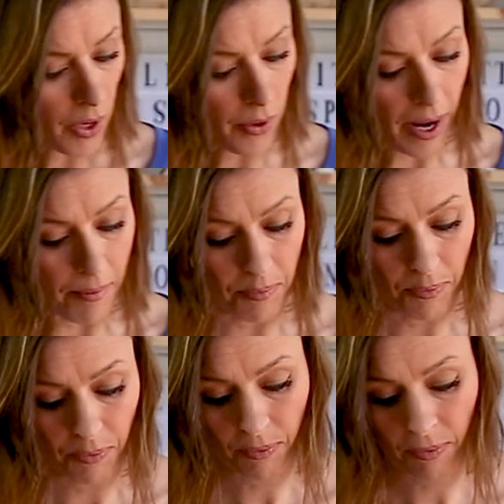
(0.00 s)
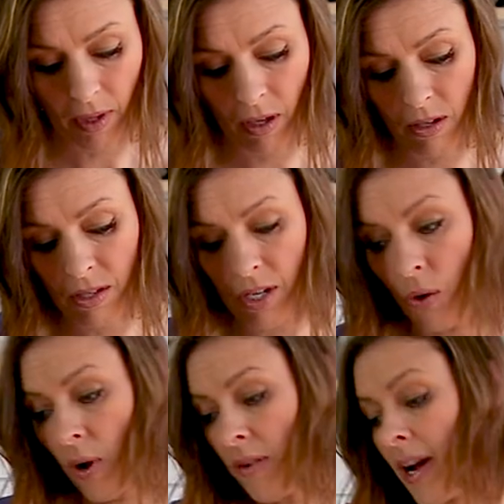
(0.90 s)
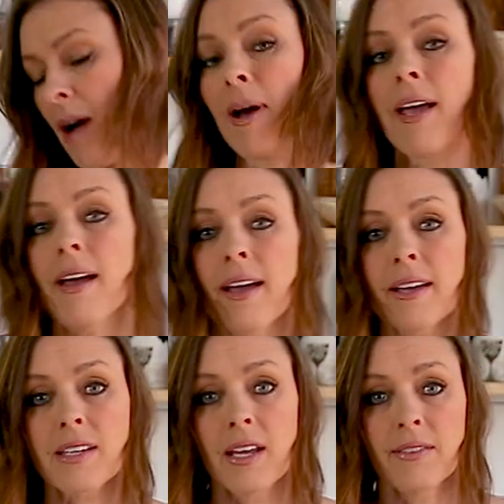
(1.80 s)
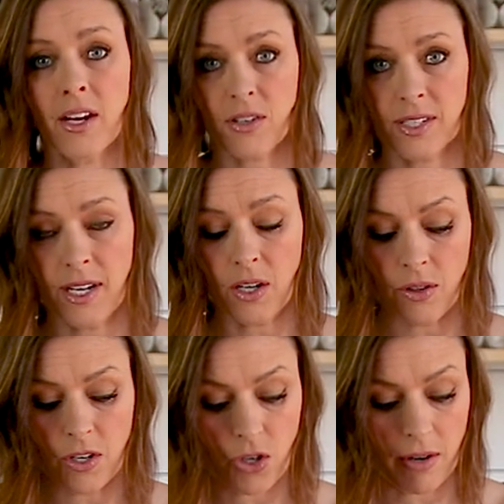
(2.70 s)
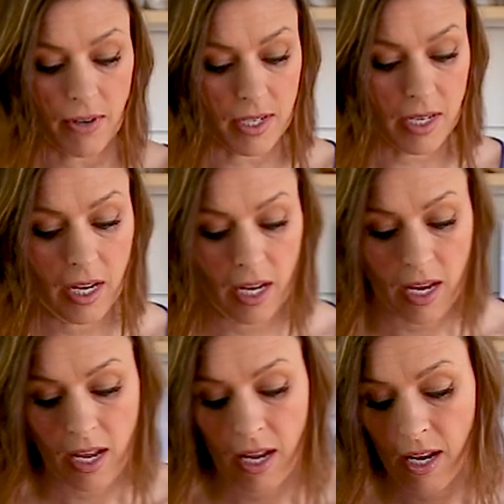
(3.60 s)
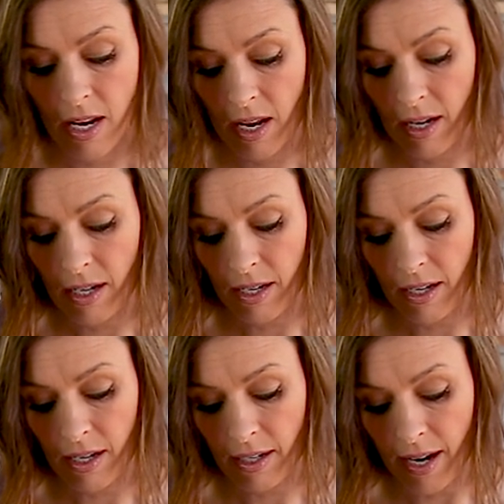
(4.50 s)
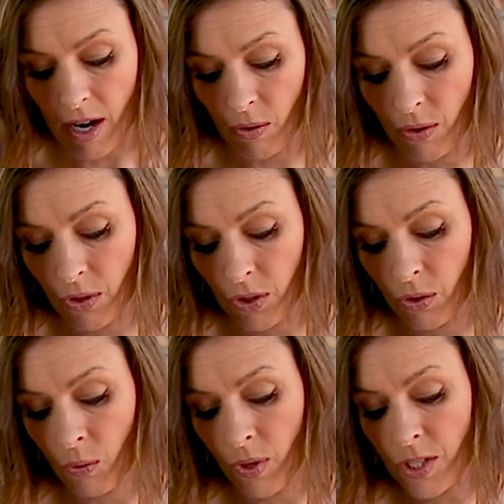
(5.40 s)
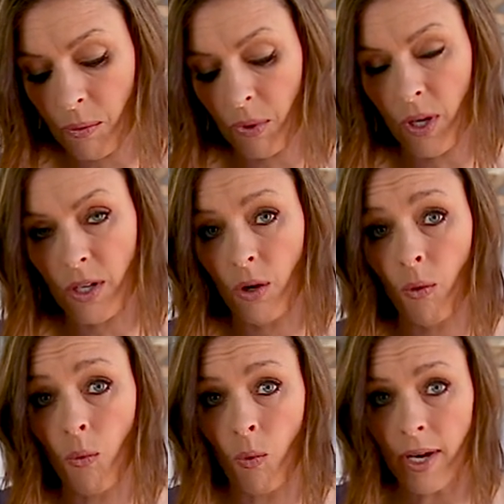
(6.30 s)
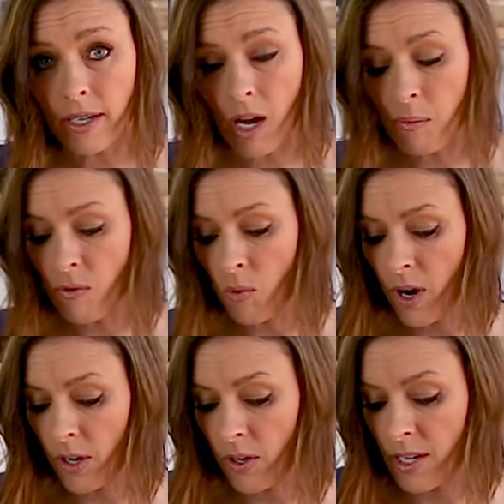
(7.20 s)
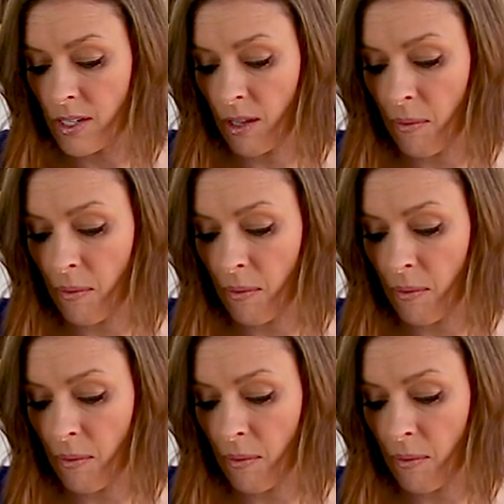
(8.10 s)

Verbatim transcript: Okay, so I've got my eggs and they are sitting on the trivet. Now, you want to put one cup of water into